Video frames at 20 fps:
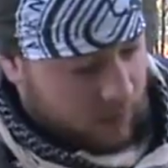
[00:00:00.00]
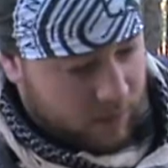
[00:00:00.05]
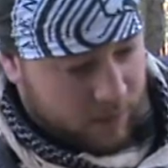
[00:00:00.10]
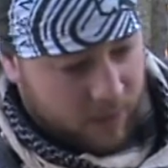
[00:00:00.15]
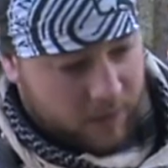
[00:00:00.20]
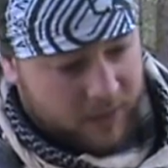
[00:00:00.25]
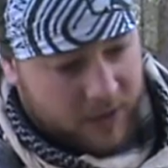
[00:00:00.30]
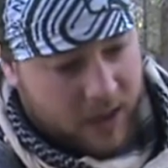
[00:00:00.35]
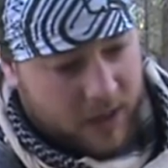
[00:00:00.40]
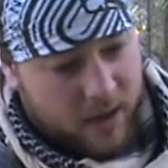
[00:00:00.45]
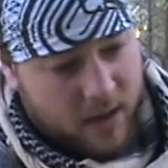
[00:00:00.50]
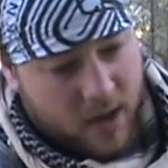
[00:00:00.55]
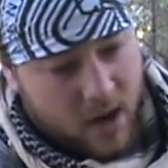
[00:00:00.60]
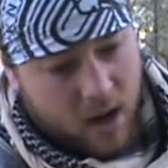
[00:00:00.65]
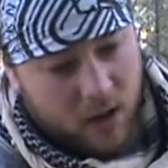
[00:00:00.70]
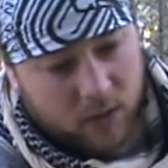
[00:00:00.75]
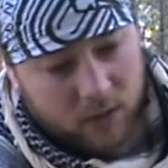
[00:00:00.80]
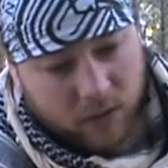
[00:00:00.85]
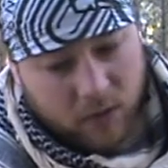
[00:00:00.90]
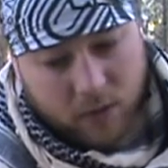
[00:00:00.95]

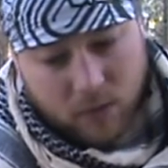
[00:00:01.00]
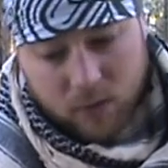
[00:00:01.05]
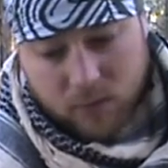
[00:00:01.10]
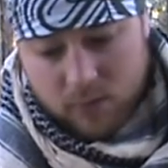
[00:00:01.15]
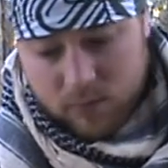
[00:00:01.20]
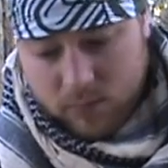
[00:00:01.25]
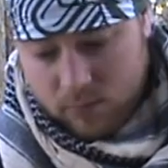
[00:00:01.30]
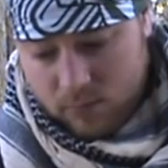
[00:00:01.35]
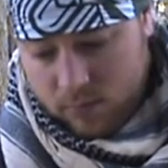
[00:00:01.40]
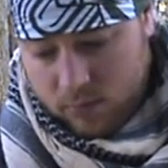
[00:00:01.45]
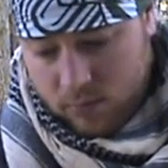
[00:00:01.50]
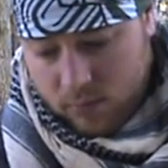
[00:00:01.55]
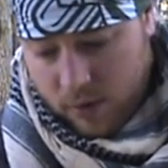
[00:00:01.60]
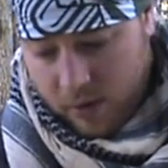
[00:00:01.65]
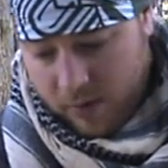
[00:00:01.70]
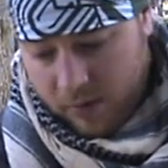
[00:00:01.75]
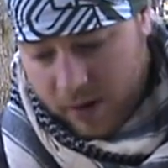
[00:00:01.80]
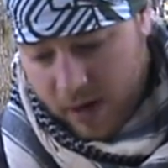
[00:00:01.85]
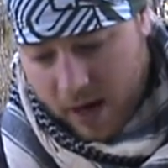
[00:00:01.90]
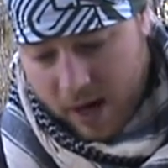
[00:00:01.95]
$15
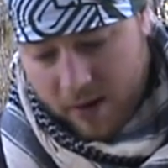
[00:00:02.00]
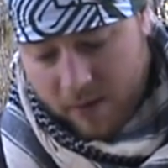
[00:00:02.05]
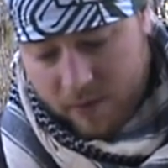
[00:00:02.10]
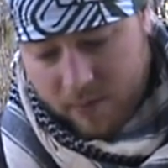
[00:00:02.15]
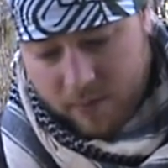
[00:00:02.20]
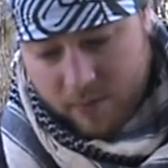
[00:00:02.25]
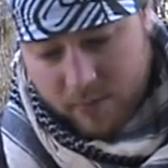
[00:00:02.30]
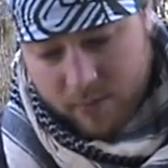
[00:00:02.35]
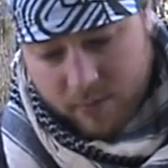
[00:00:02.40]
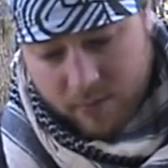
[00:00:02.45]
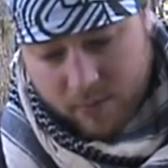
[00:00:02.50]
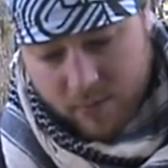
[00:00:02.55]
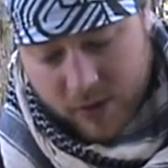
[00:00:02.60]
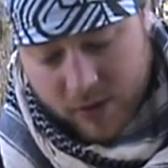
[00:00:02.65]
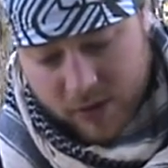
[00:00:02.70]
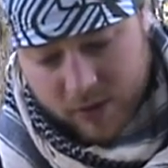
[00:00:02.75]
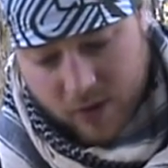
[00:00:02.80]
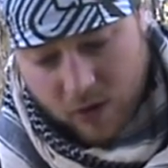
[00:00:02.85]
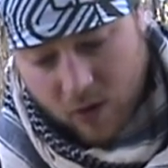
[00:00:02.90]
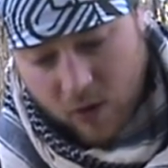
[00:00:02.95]
little knife, but
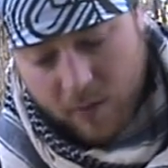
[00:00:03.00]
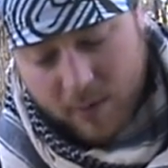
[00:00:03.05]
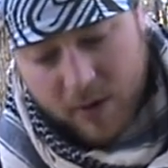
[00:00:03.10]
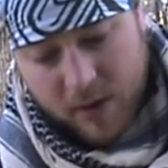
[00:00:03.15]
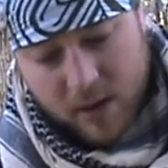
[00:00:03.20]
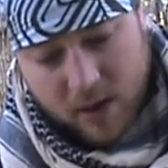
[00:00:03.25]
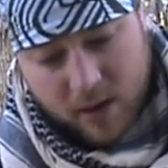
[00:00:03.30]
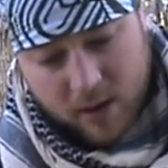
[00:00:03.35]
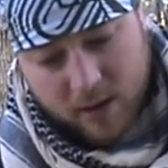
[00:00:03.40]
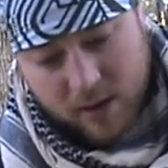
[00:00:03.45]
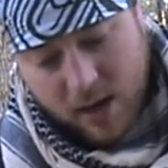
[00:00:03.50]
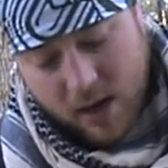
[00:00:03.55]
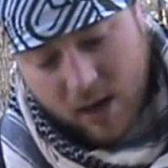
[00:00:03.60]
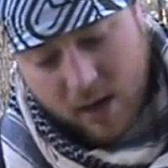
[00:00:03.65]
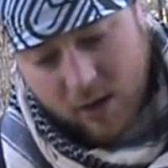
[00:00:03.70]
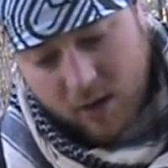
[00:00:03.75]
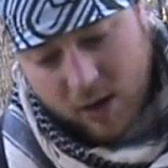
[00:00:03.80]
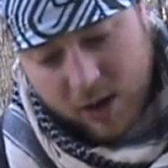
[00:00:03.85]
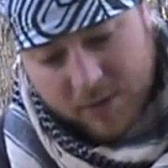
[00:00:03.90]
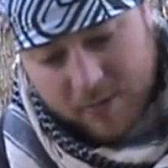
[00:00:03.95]
it's carbon. Now I
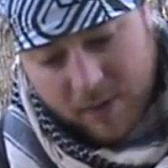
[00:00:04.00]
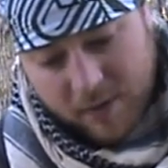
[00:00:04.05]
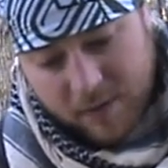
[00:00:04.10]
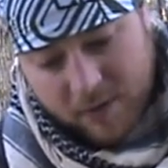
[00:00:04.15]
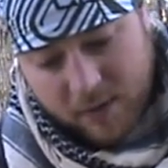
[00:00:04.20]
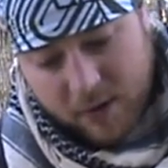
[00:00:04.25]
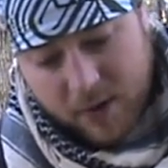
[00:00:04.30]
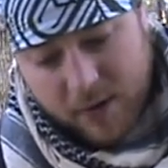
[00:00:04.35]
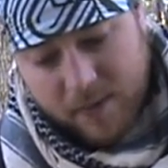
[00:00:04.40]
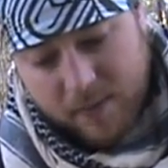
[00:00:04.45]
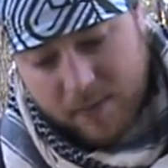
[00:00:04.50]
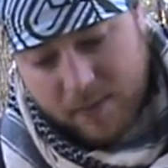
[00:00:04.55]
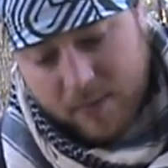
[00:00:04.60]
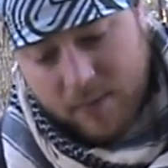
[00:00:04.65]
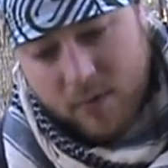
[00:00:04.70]
lost my flint.